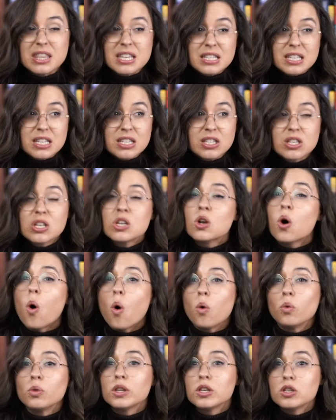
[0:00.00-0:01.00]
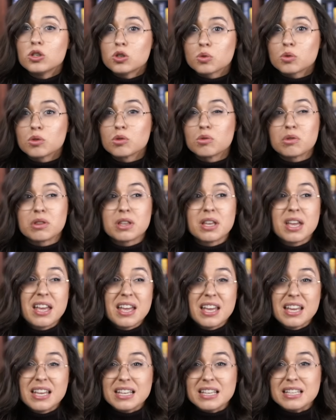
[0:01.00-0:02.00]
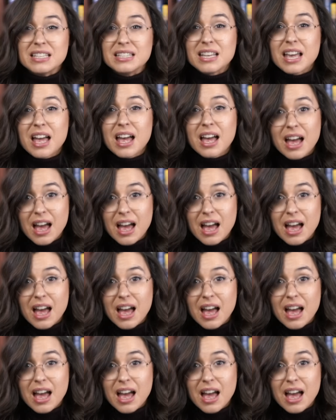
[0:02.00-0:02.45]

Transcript: This is the only truth he's